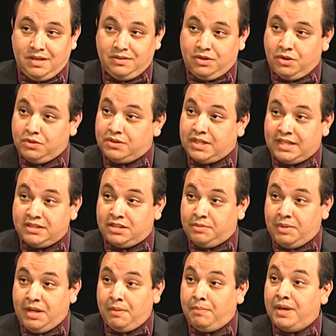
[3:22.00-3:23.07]
there tends to
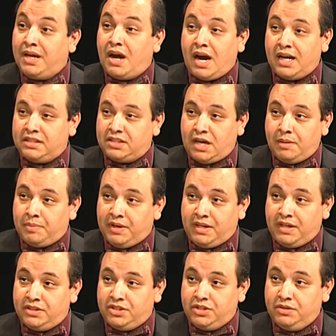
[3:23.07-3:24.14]
be a big hot topic
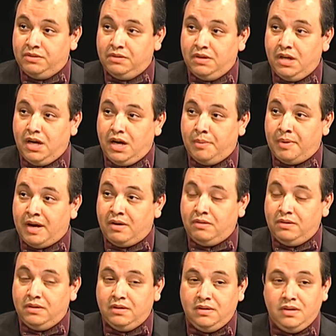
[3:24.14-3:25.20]
issue right. about.
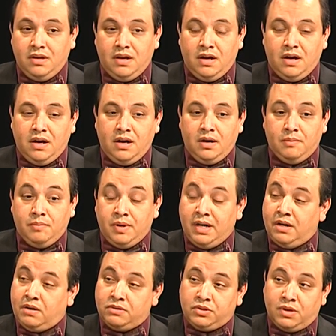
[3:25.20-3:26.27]
Right. Uh, but
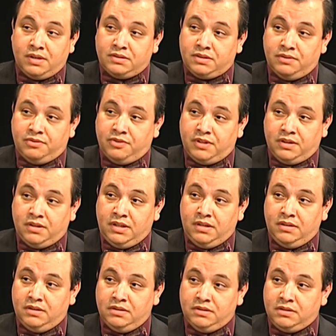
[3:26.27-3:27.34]
it also has to fit the,
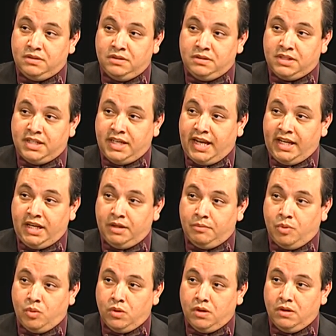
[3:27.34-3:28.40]
the, the Canadian
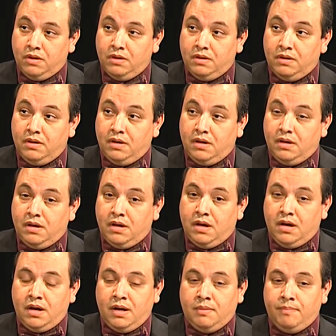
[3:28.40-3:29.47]
border. Mm-hmm.
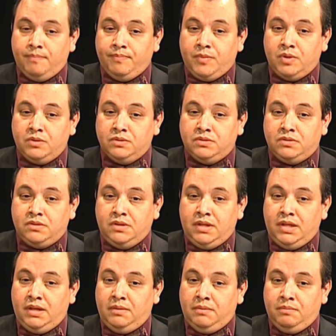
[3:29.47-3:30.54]
Uh, there's
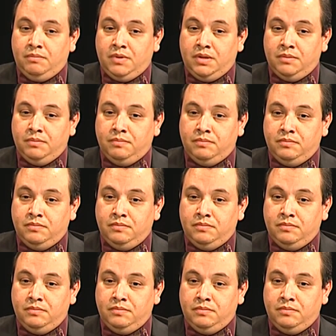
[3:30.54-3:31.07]
the, the